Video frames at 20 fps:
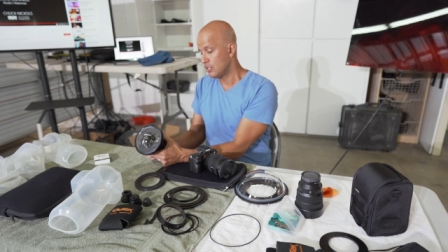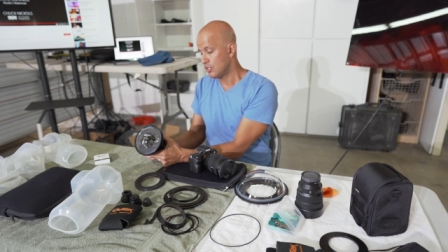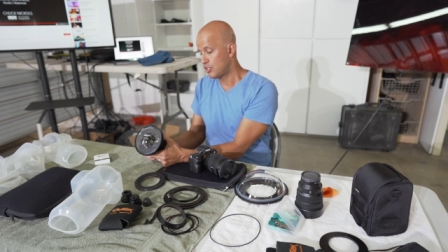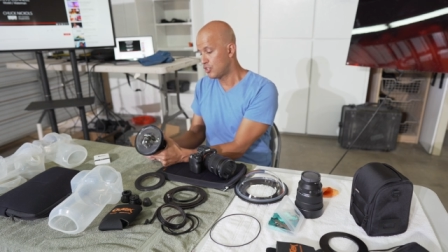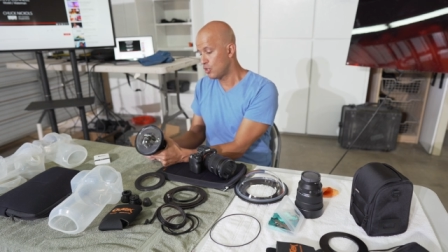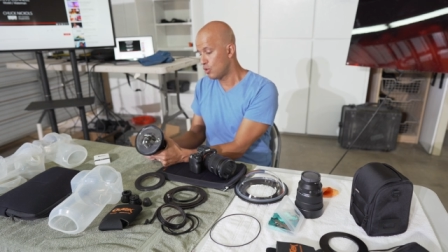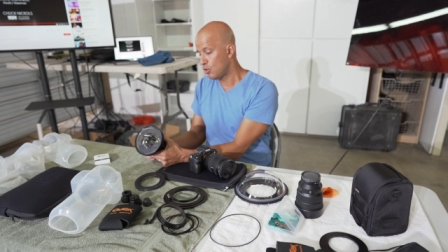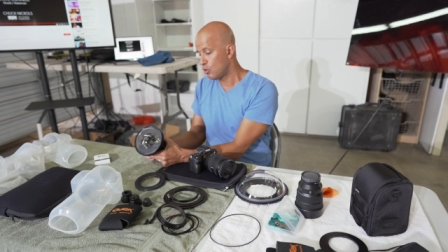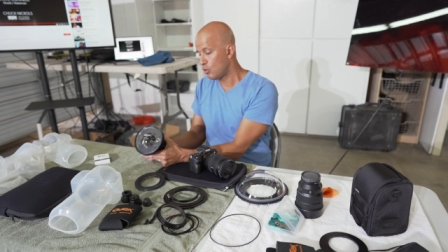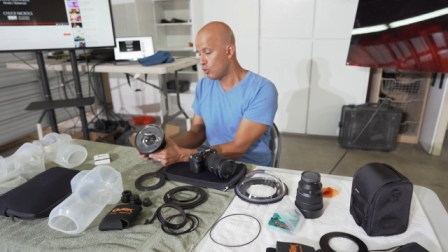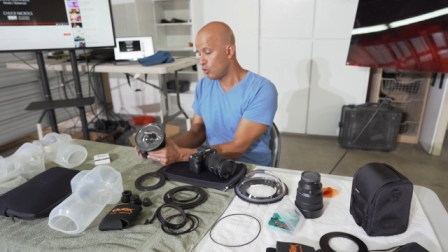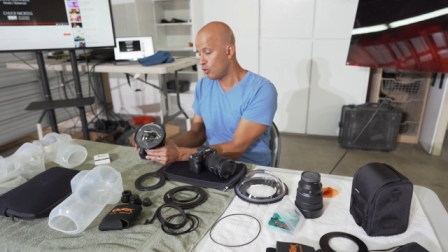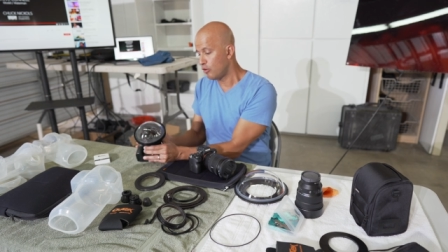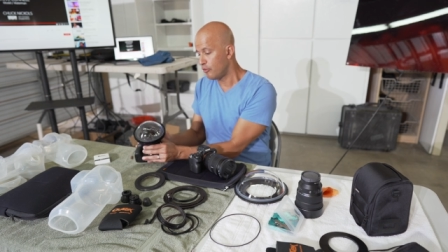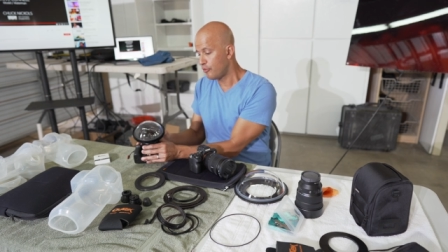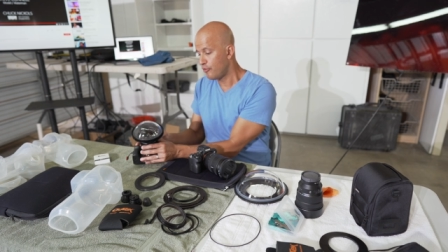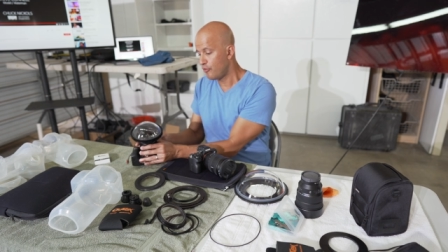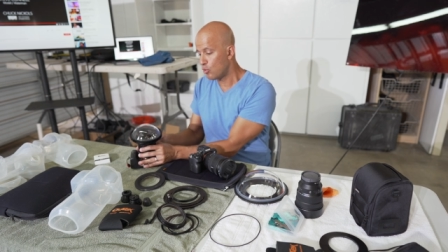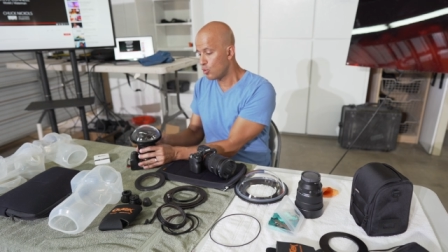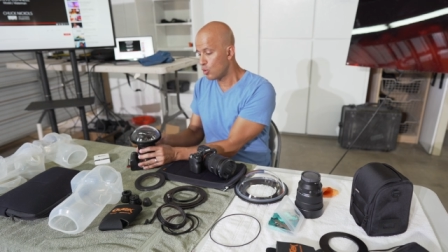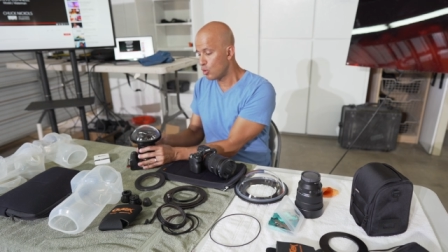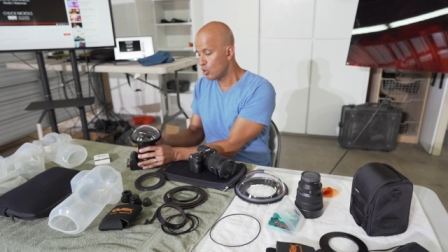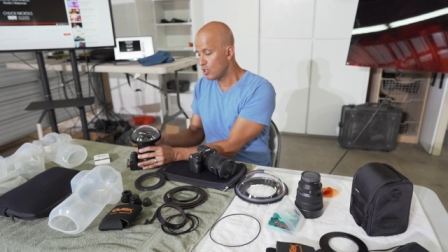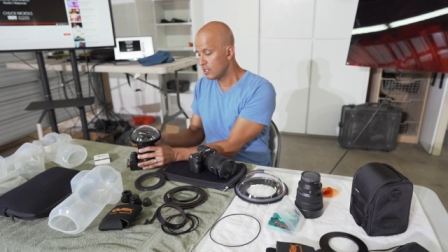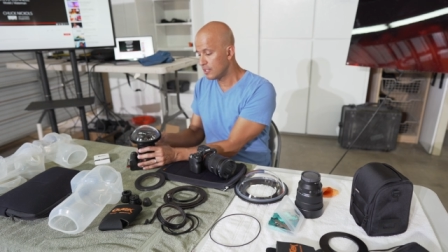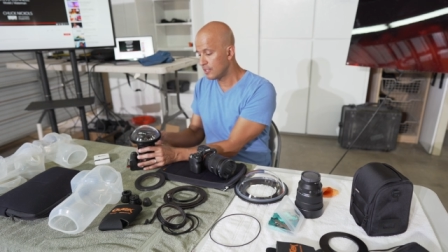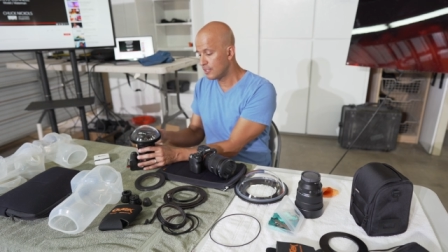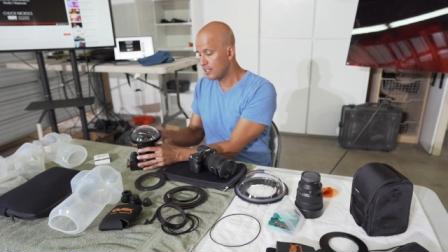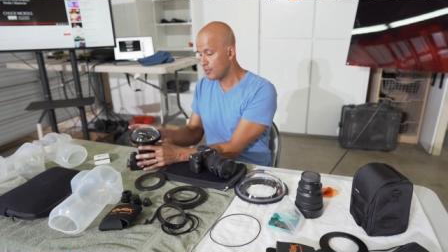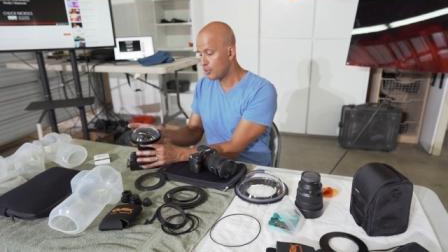So
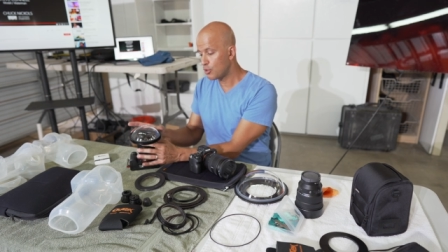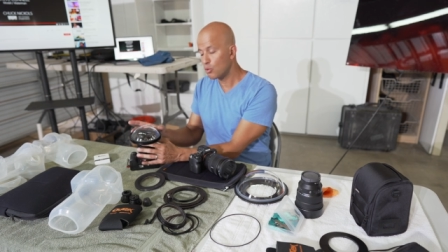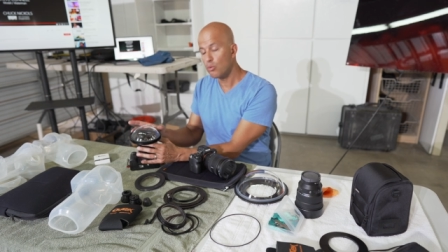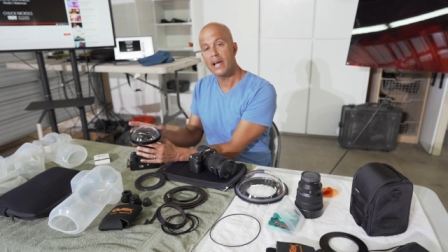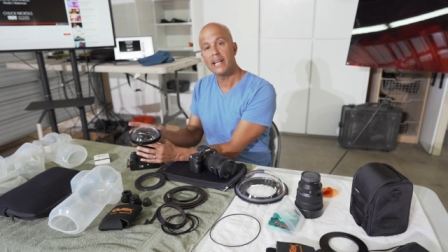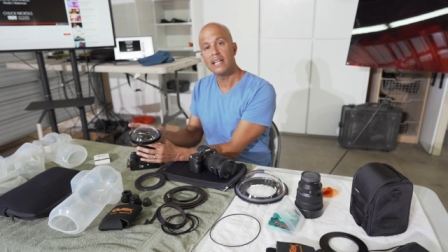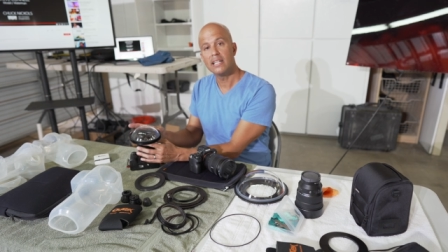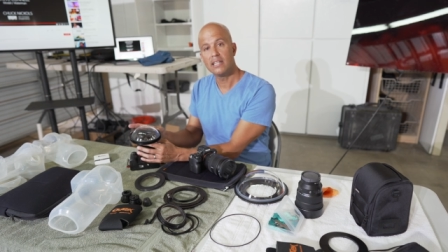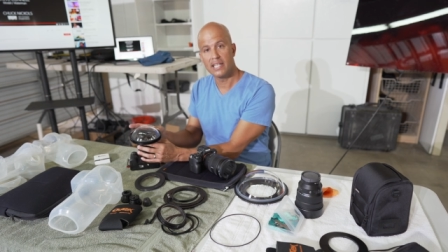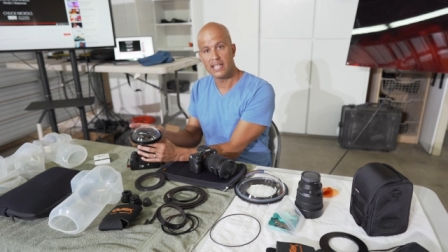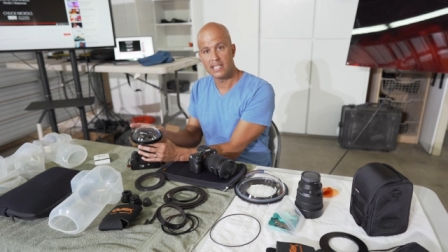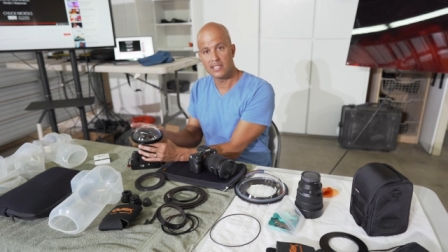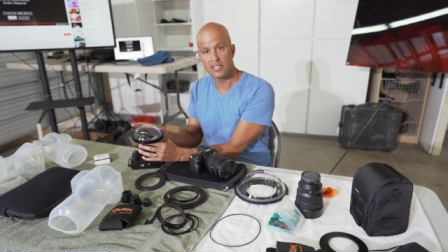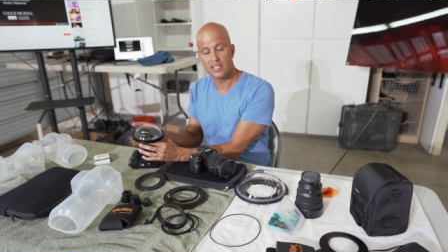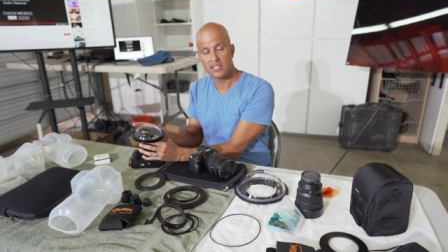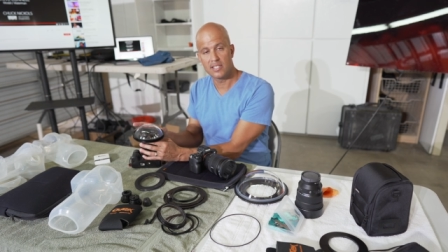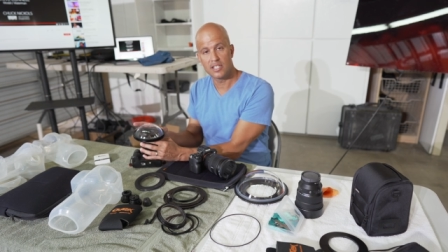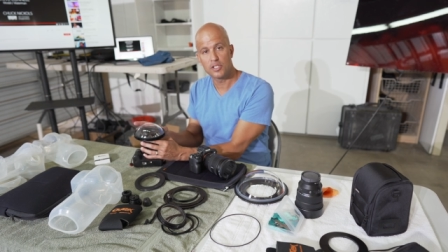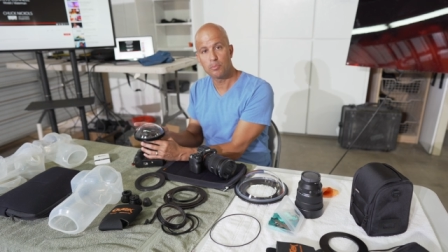for the threaded lenses,